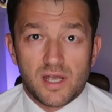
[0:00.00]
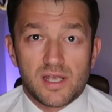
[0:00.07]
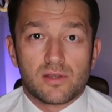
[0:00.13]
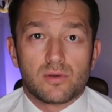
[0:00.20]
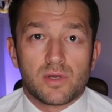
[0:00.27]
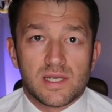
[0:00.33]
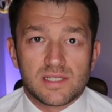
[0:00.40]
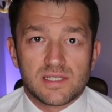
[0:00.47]
and
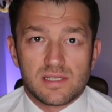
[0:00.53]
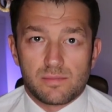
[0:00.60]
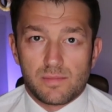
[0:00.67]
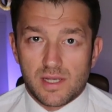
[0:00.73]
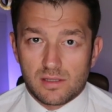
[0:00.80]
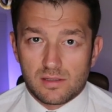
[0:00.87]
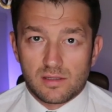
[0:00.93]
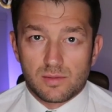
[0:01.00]
try to
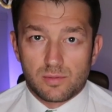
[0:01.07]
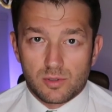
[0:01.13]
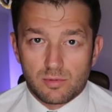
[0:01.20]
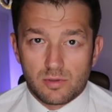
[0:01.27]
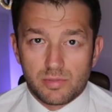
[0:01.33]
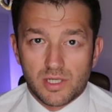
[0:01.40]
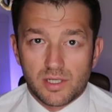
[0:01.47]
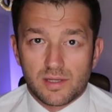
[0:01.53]
estimate the
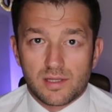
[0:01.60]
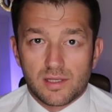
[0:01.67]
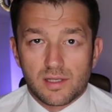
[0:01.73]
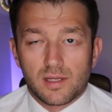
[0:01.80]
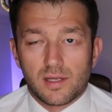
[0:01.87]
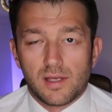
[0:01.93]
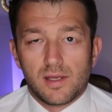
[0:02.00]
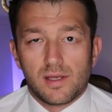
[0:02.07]

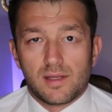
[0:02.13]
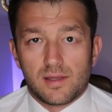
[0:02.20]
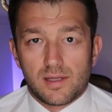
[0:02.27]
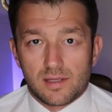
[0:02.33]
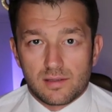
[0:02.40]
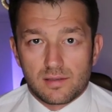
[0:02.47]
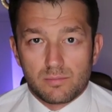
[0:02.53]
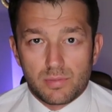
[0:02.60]
probability
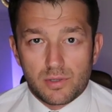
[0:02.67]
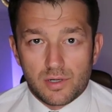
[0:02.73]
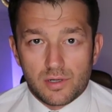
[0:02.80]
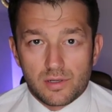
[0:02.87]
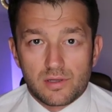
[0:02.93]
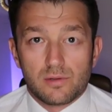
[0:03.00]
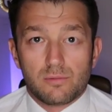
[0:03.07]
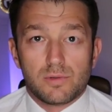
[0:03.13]
that a
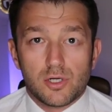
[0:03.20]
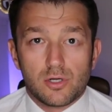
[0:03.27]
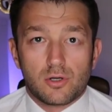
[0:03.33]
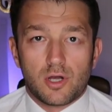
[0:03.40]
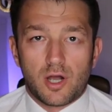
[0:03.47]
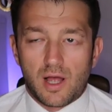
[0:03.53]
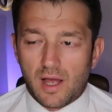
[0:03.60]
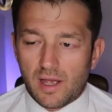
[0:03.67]
bird will
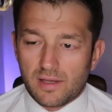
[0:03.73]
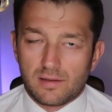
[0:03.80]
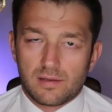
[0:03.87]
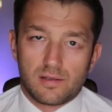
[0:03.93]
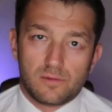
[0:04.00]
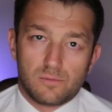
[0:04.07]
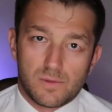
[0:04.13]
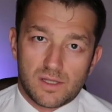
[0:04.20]

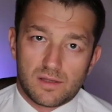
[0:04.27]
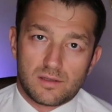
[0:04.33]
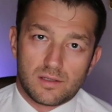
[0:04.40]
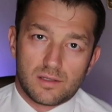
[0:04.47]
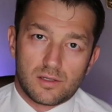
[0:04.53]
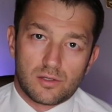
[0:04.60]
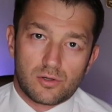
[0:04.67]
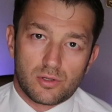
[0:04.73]
collide
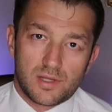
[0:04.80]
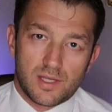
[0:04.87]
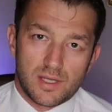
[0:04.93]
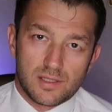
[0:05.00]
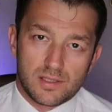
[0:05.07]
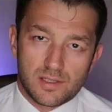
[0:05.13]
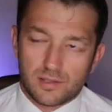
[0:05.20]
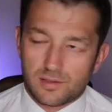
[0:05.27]
with a
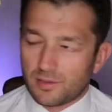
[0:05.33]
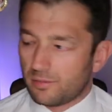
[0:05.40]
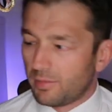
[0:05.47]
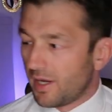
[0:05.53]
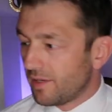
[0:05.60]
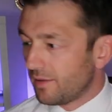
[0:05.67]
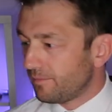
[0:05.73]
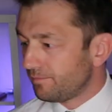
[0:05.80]
rotating
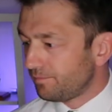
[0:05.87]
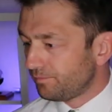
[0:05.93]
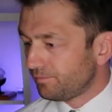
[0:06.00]
turbine.